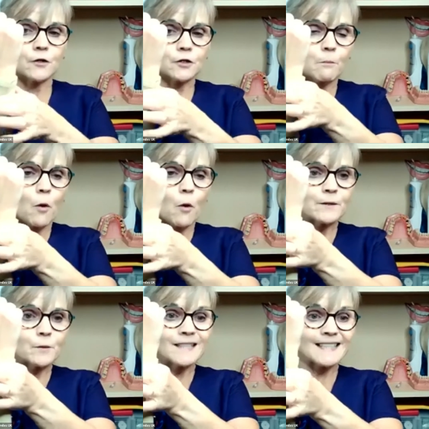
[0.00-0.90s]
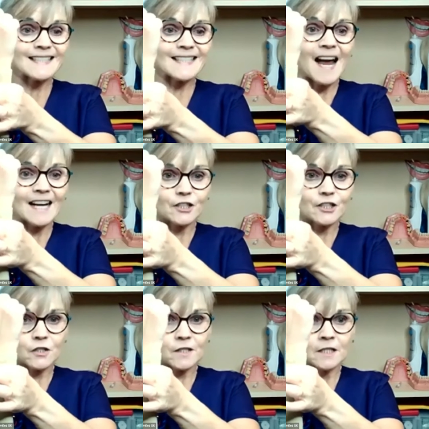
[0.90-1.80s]
there's a point where it
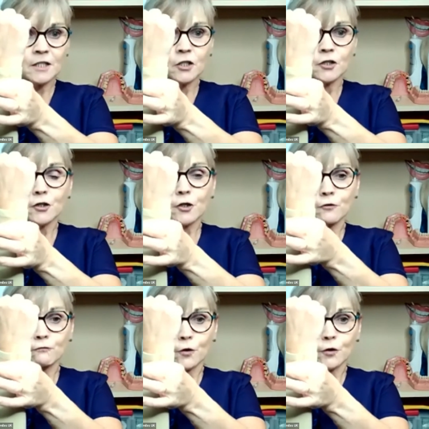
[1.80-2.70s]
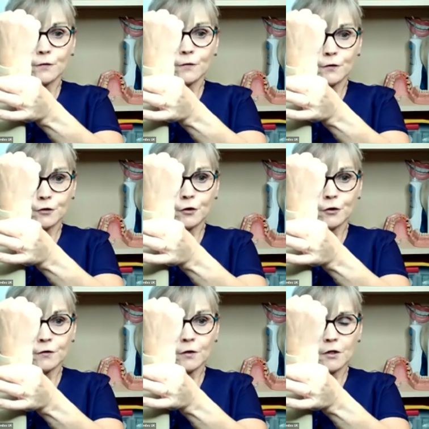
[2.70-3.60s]
attaches to the root of the
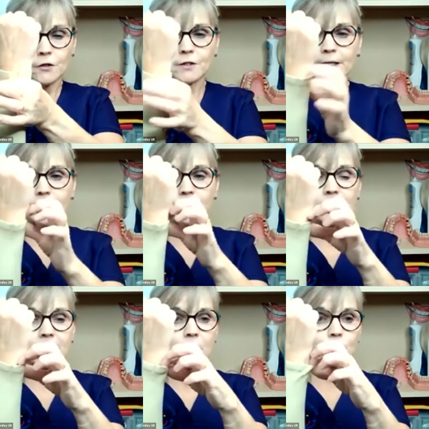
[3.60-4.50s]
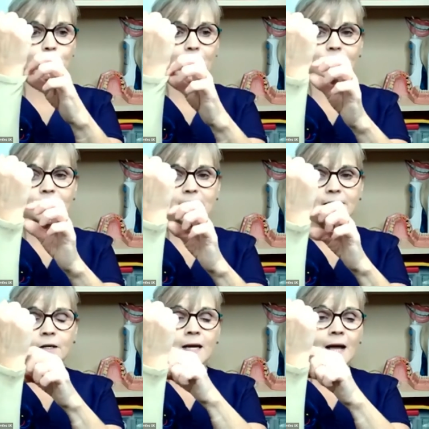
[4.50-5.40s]
tooth underneath. So there's a little crevice
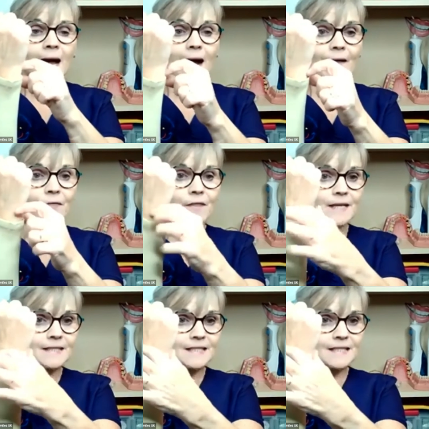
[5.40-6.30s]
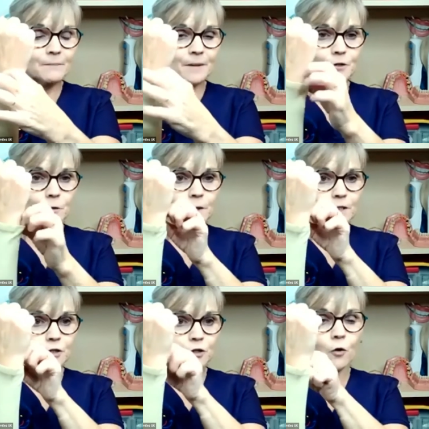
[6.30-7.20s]
here, and this is the bit that we're
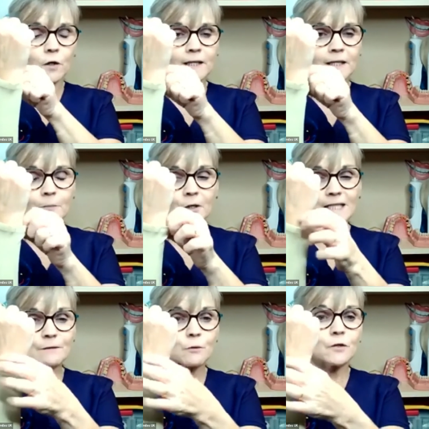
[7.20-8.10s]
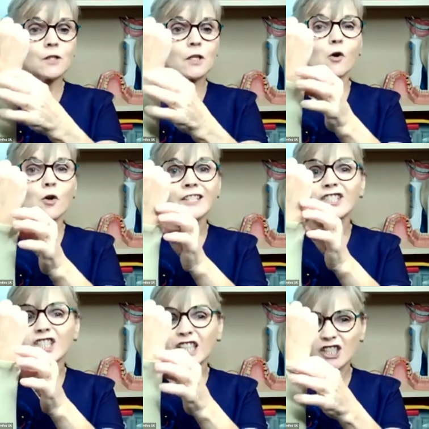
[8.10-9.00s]
talking about. It's what they call the
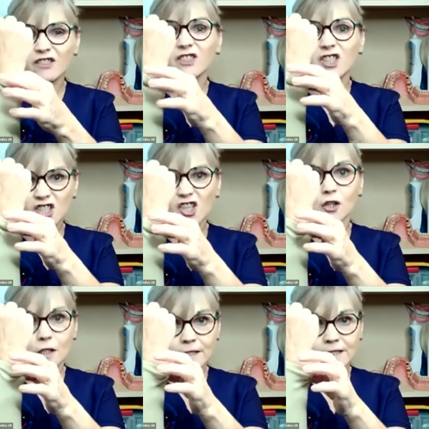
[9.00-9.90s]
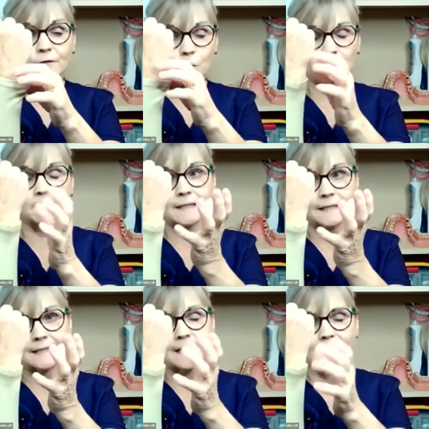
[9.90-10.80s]
gingival sulcus, if you want it
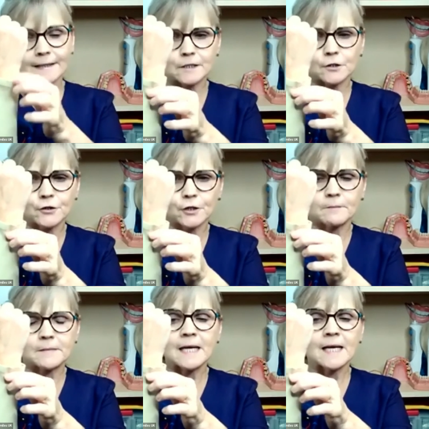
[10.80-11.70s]
in technical terms.